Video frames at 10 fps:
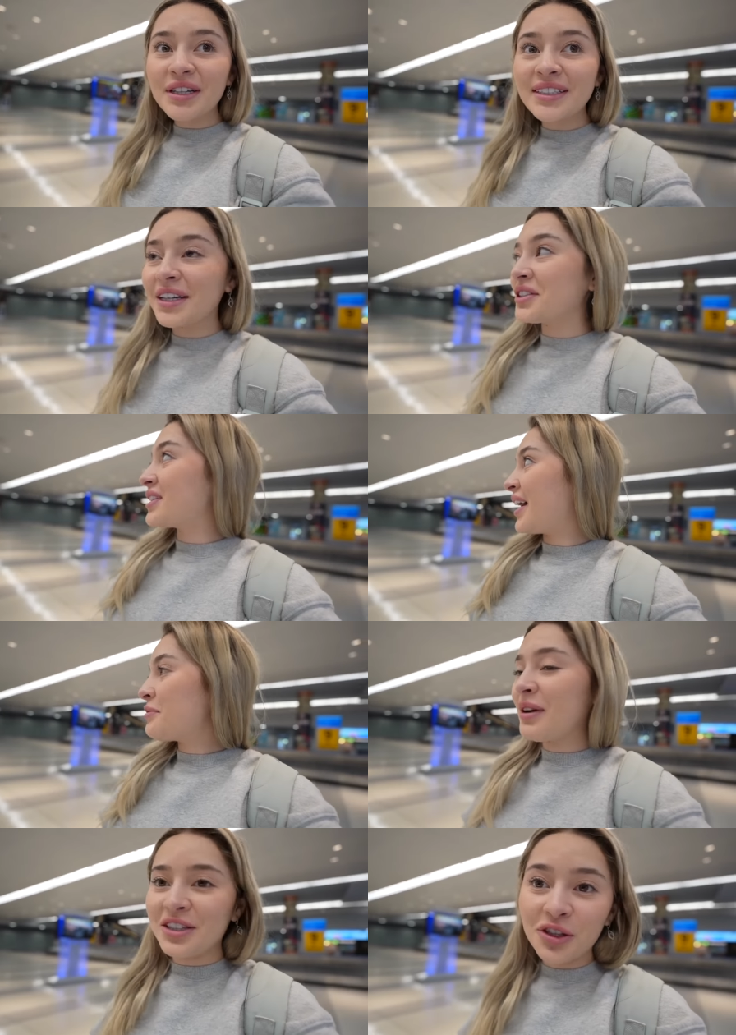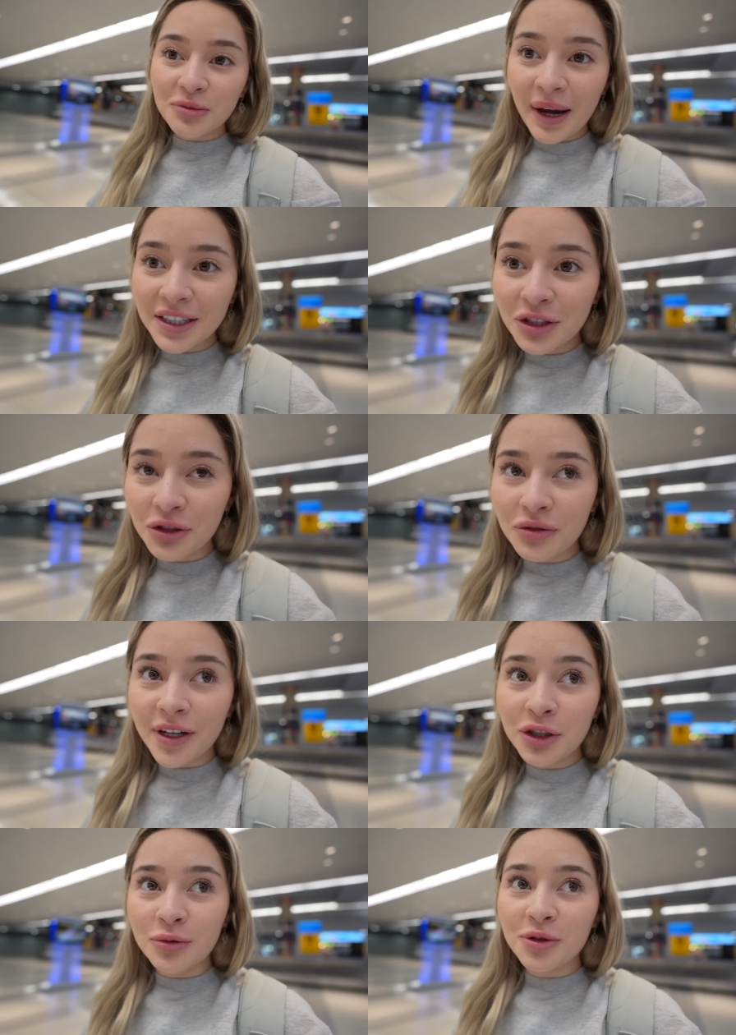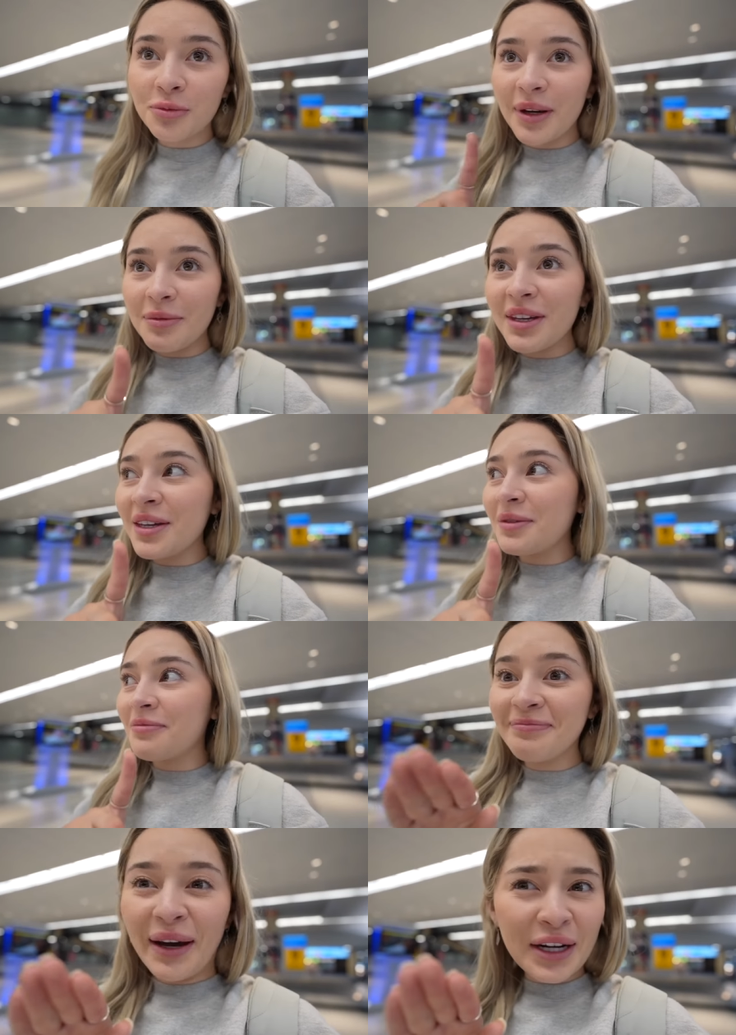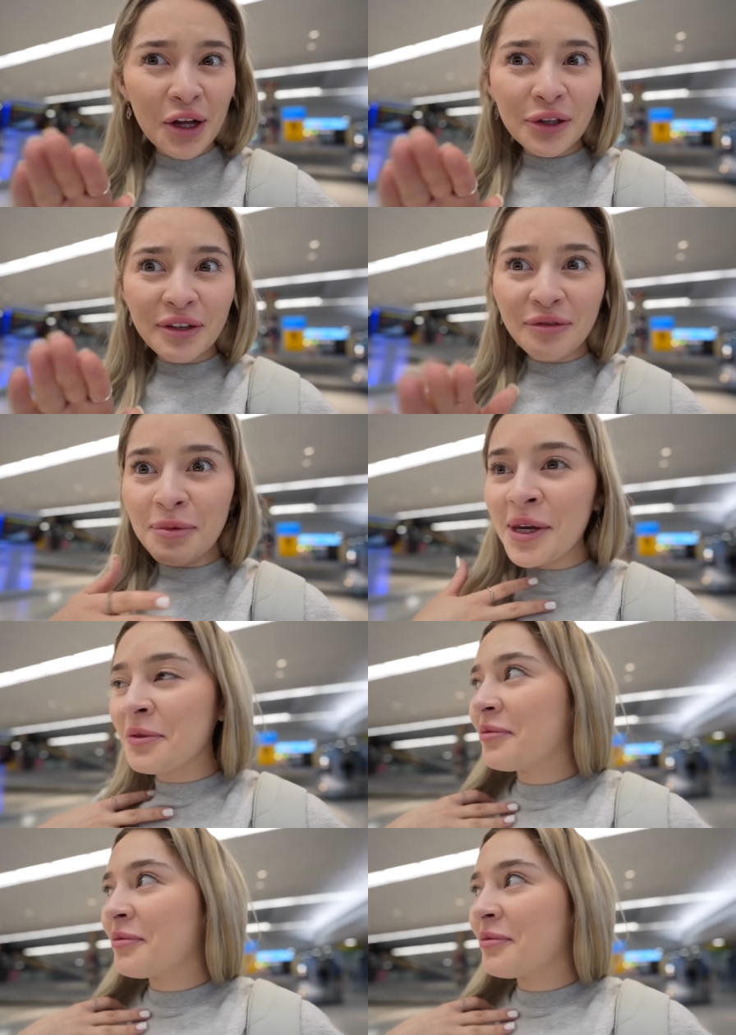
is outside, but I told him I had to use the restroom, so maybe he might not leave me.